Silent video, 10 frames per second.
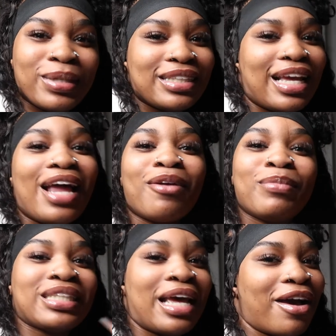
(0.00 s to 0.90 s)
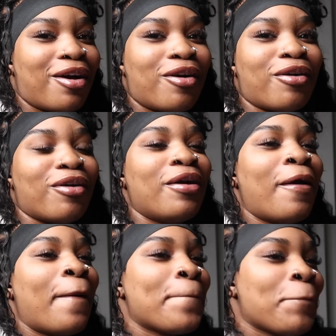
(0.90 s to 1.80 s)
miss it. I don't miss it at all.
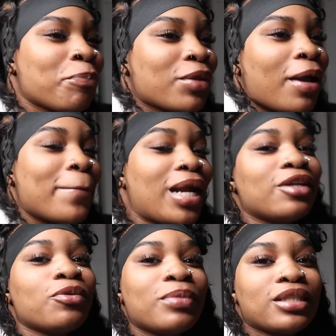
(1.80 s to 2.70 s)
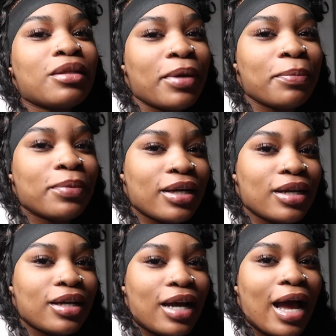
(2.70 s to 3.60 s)
But I do miss the people
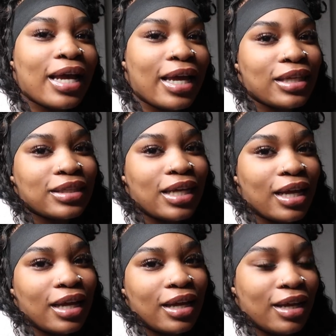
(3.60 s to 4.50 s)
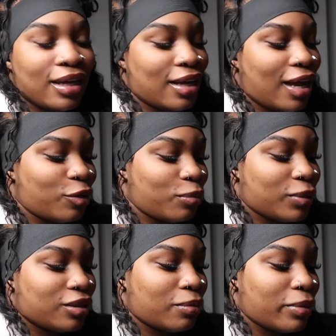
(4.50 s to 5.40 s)
there. I can't say that. I do
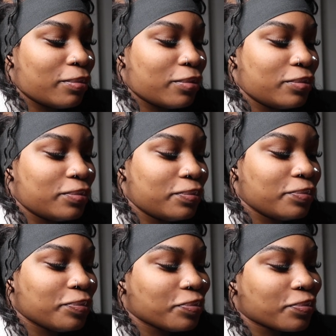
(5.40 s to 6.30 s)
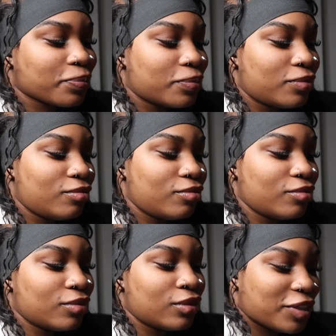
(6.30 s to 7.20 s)
miss the
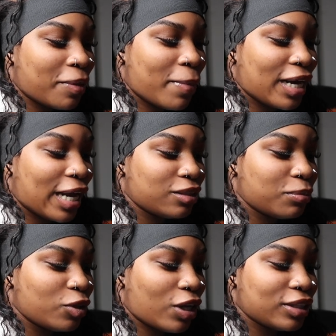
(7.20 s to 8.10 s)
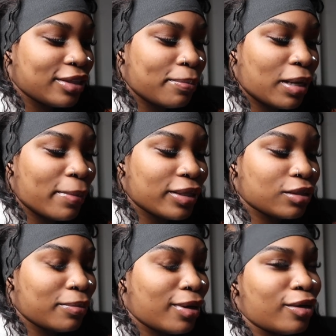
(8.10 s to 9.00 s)
people. Somebody asked me, do I still play
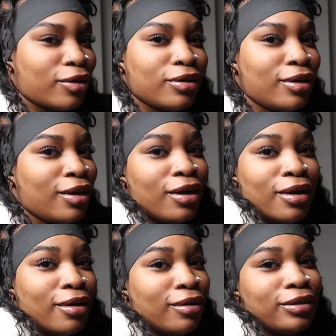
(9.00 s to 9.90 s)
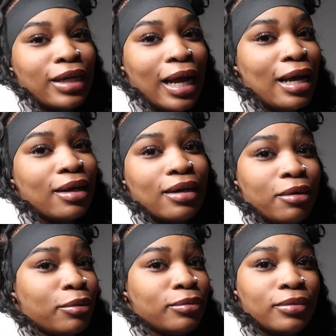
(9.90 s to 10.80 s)
basketball? Child,
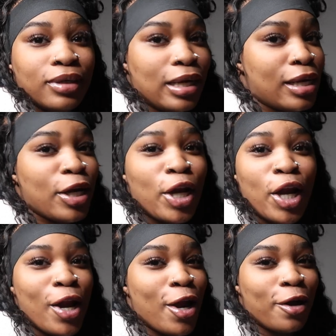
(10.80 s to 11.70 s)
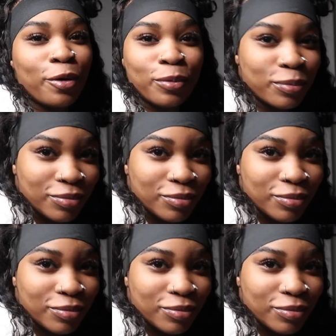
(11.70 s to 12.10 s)
no, no,